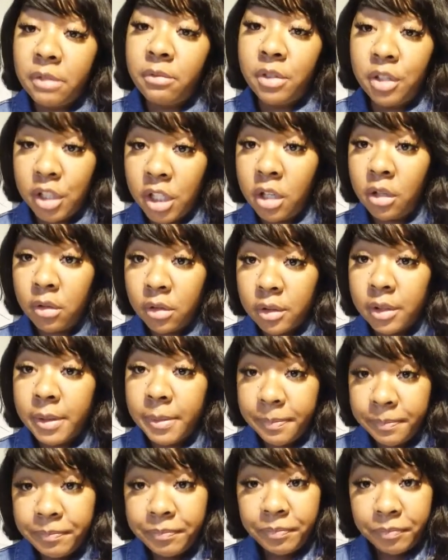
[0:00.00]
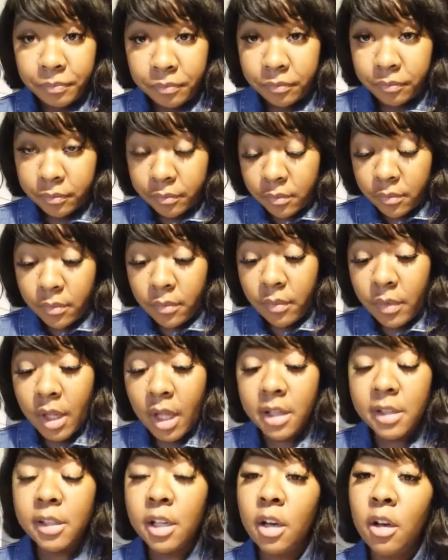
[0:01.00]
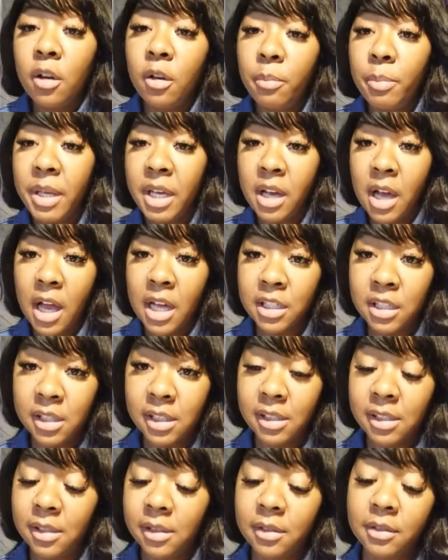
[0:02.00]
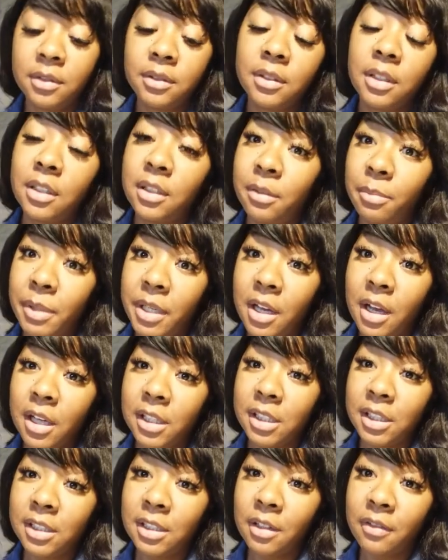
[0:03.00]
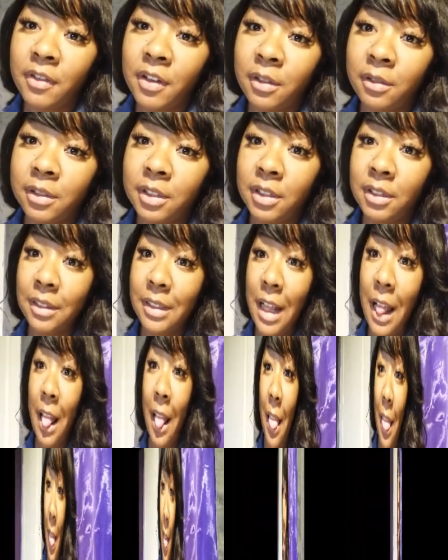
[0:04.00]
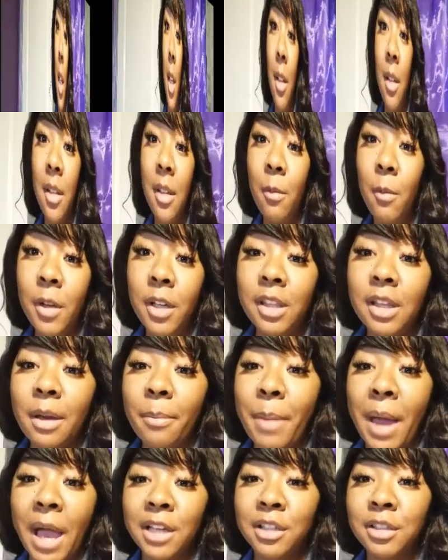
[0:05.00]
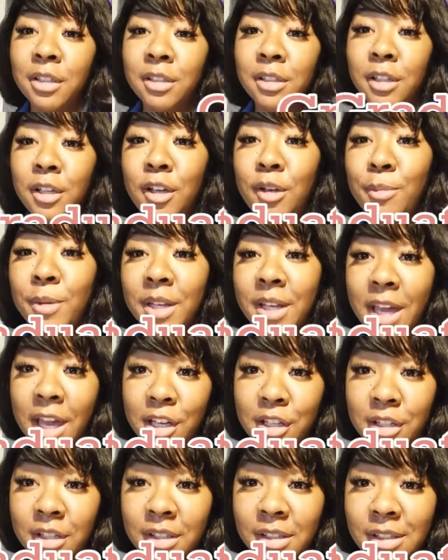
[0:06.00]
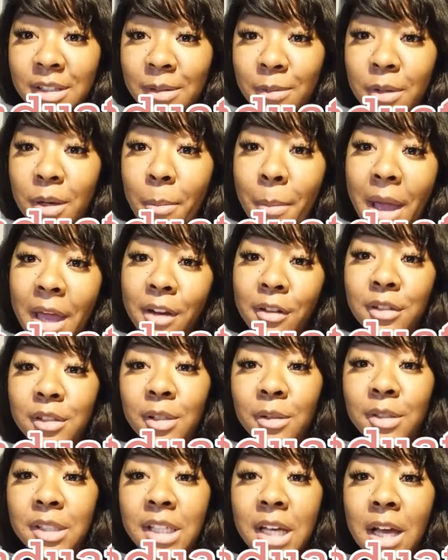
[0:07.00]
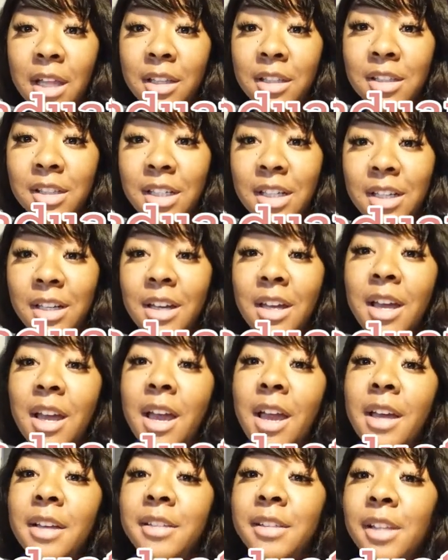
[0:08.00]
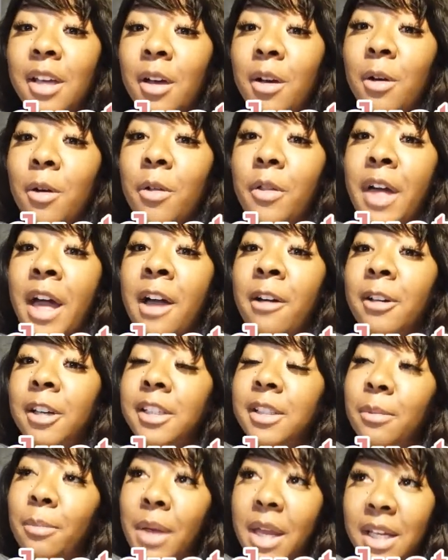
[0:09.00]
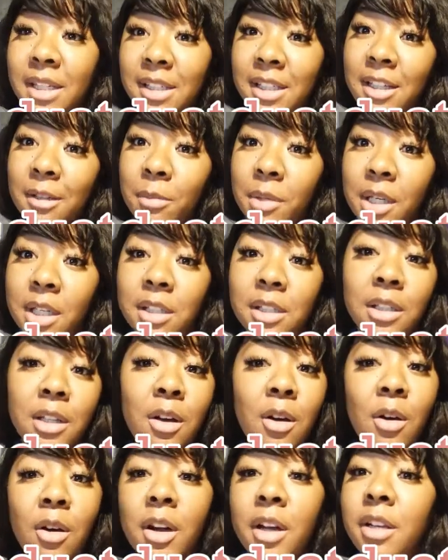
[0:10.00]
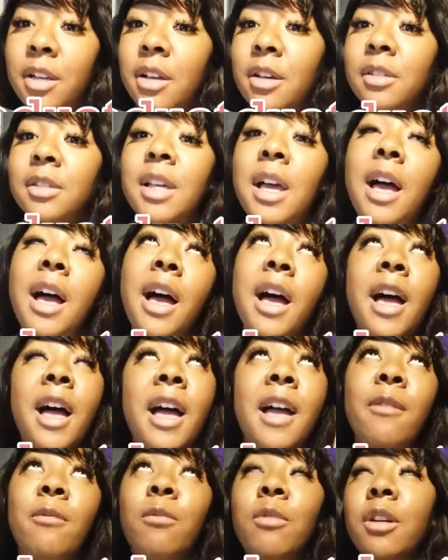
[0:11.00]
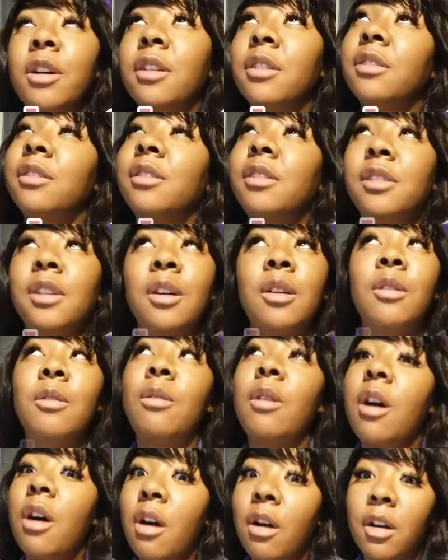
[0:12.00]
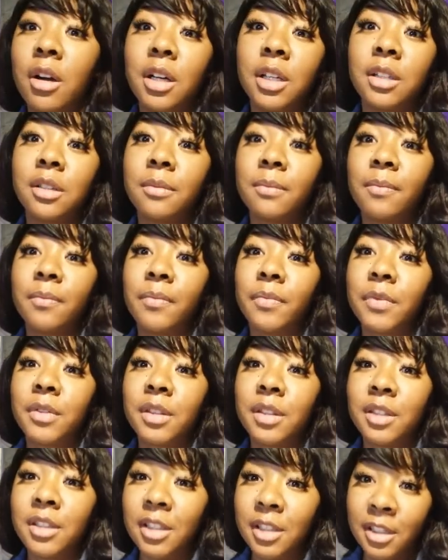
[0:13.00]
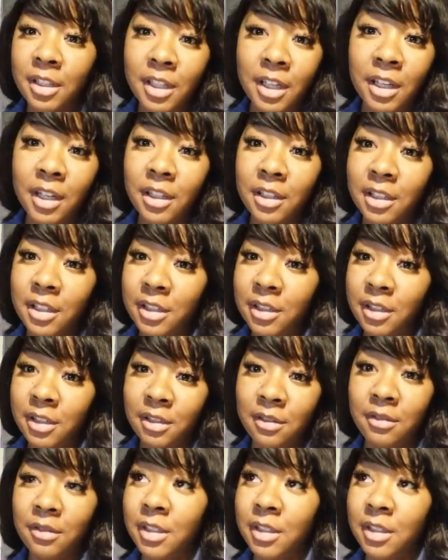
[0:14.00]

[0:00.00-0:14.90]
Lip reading: it was shingles. So be cautious. Be cautious, young folks. I graduated with a bachelor's in communications with a minor in sociology. So that is amazing because Lord knows I worked so hard to get this,